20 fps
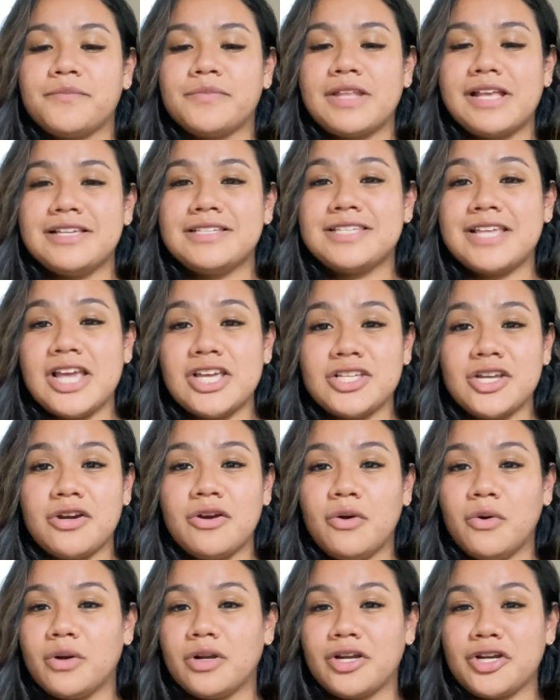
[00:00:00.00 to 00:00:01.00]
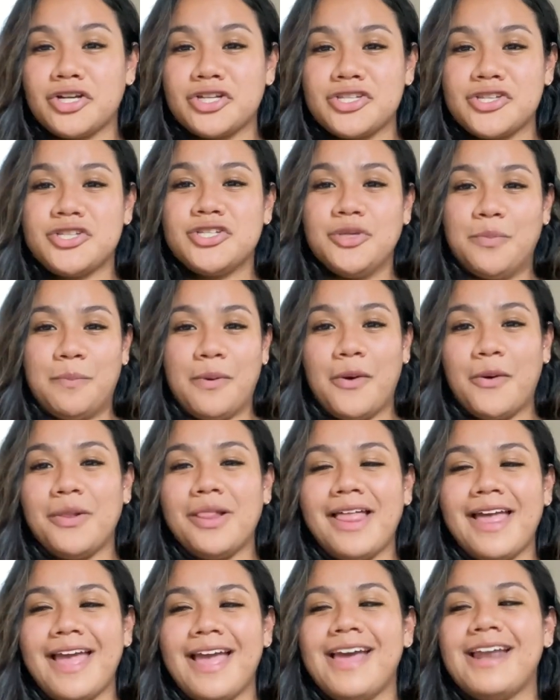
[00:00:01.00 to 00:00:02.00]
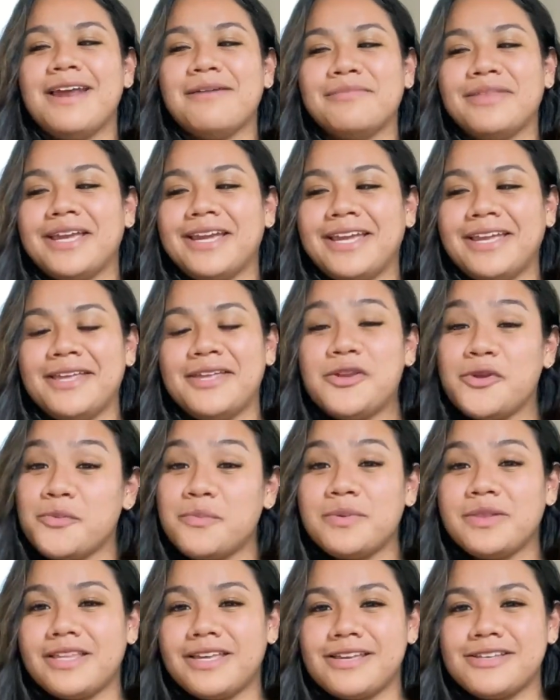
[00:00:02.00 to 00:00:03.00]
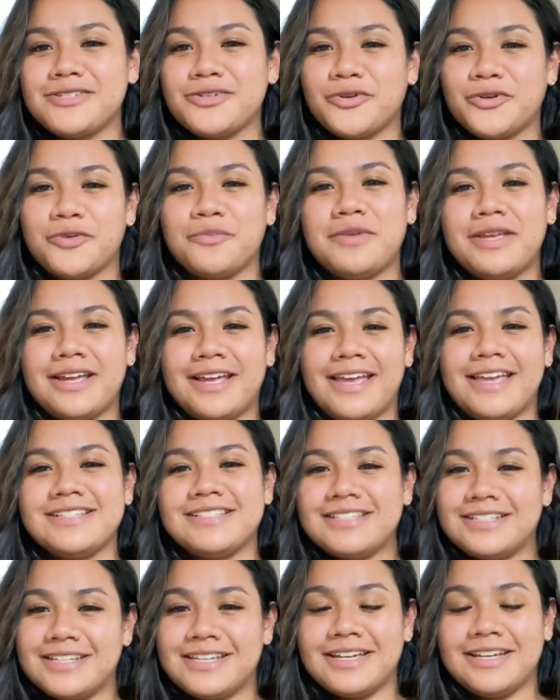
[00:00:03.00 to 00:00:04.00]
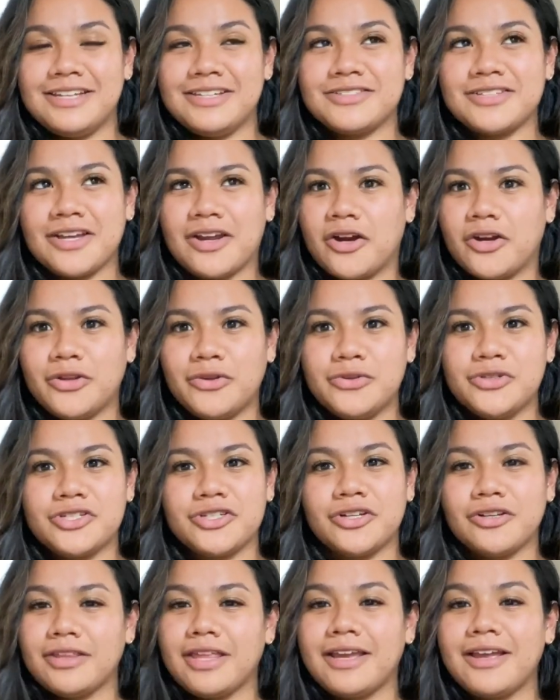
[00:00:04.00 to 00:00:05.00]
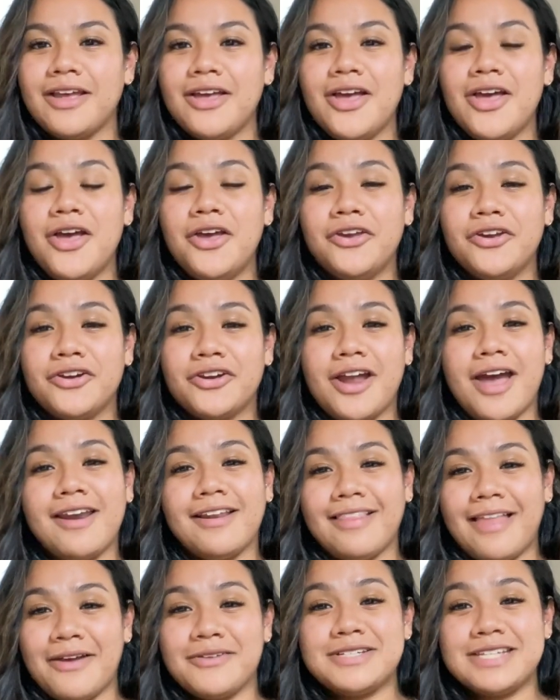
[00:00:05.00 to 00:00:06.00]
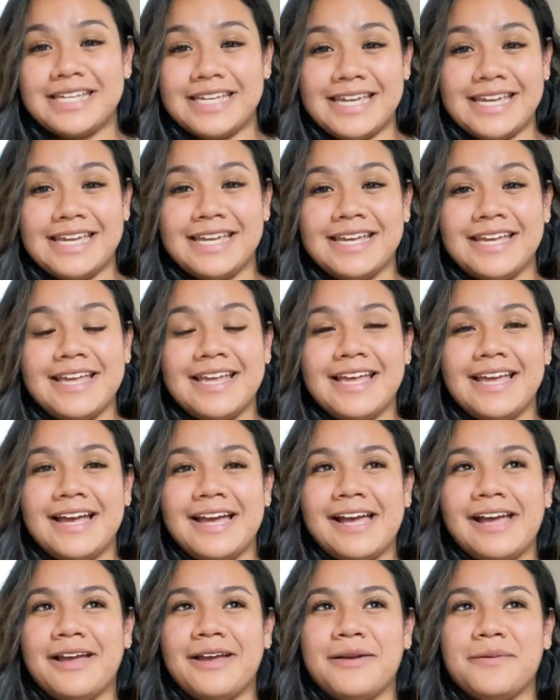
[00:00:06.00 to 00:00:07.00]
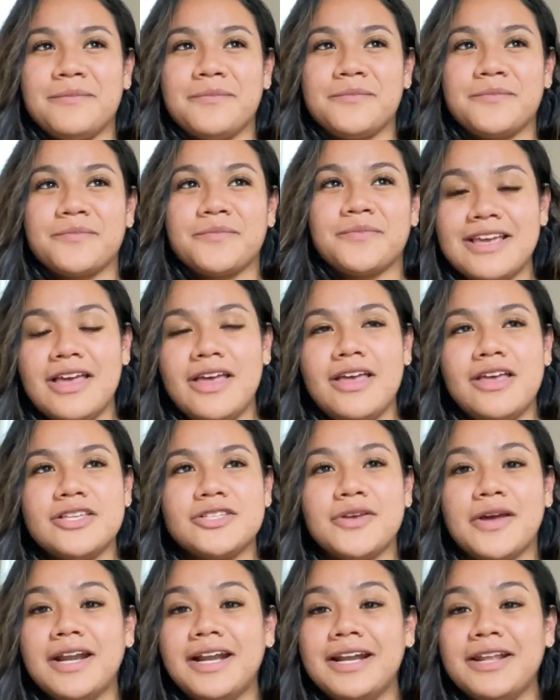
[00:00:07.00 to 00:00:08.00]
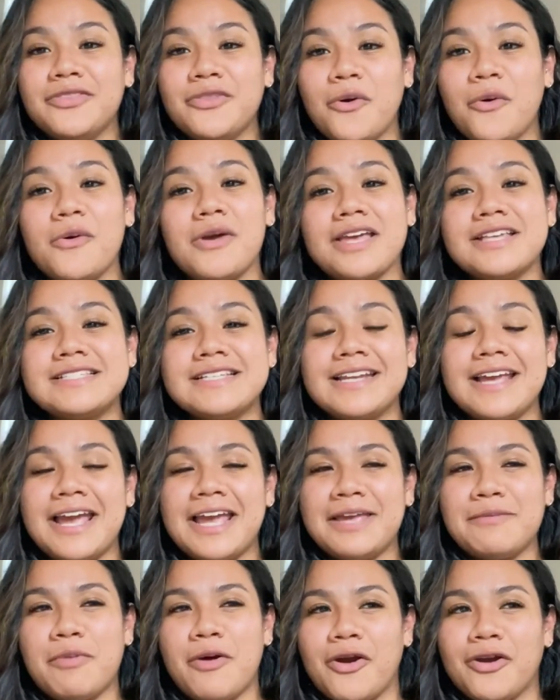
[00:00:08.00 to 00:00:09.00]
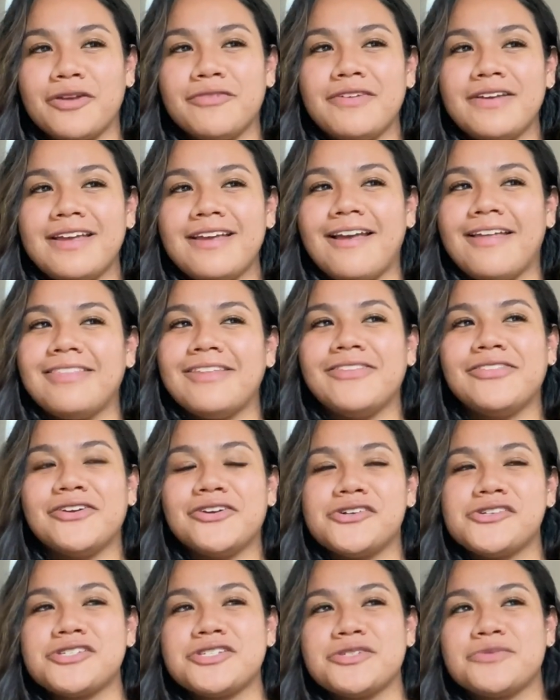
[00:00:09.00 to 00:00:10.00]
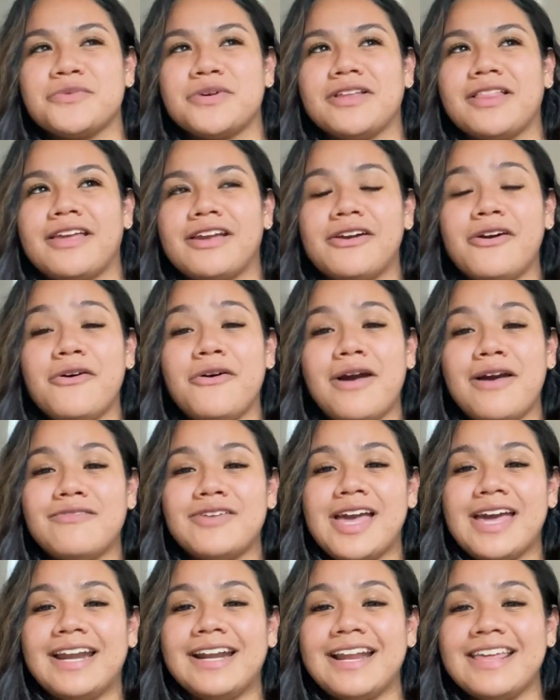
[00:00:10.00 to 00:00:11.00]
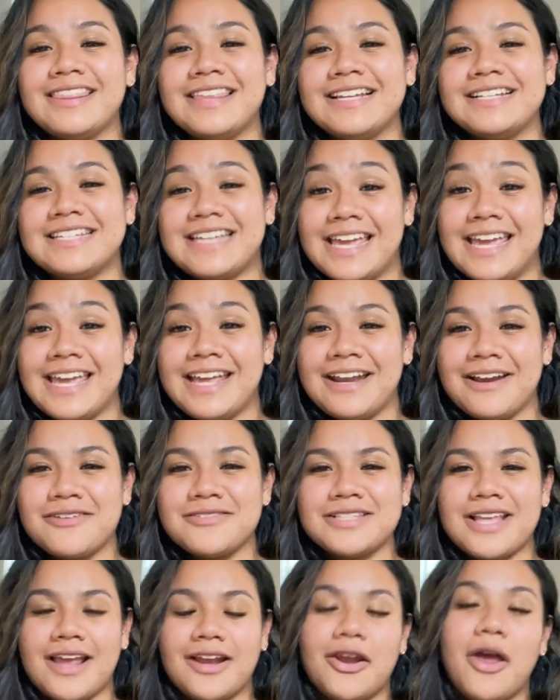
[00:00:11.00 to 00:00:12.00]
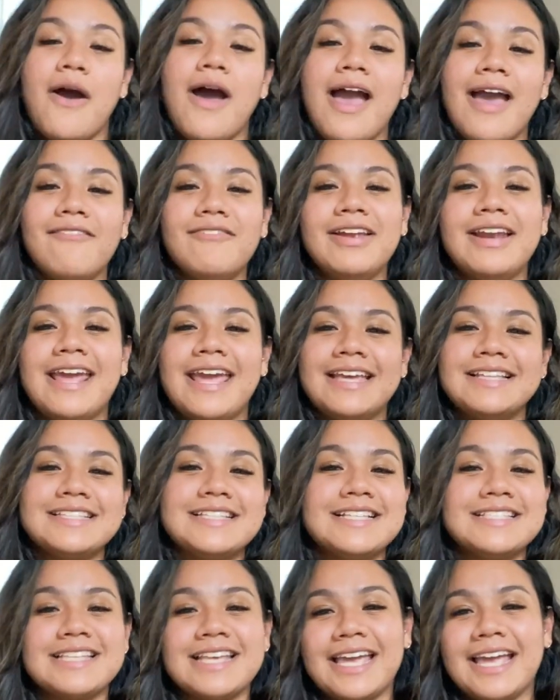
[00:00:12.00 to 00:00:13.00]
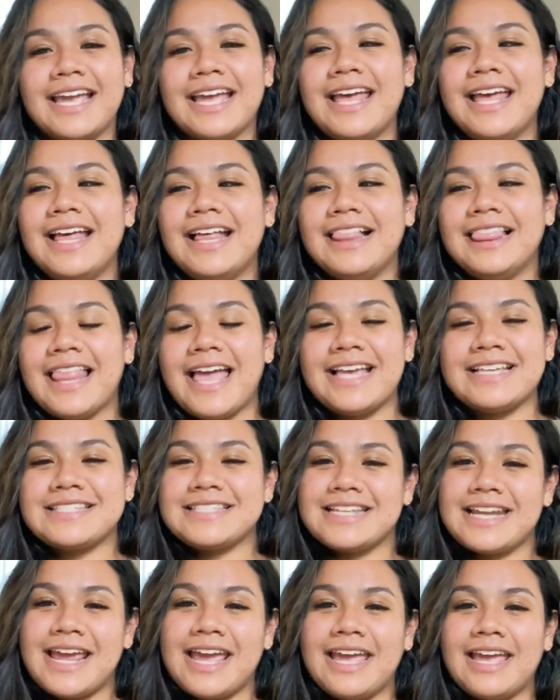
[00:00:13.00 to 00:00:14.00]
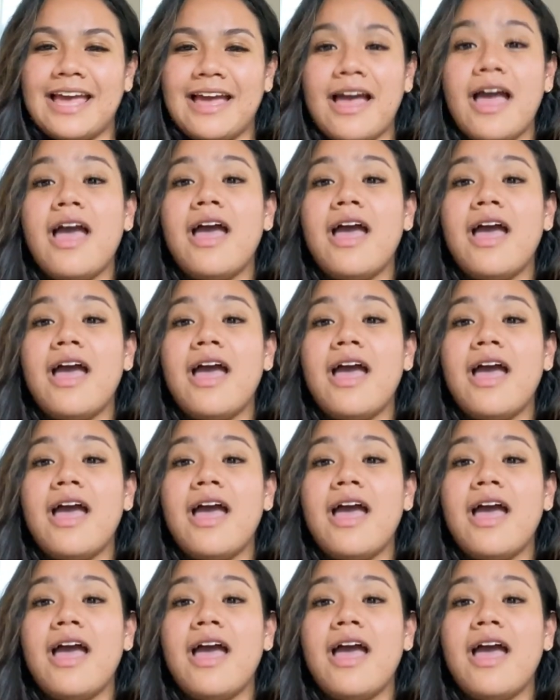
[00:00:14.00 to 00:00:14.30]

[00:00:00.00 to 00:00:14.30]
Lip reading: Cesar orders Chipotle, and I'm like, can you please order me a quesadilla? And he's like, are you sure? Like, you're not allowed to eat. So I didn't eat the whole quesadilla, I ate part of it. And then the nurses were like, oh, have you had anything to eat? And I was like, no, I haven't ate since like last night.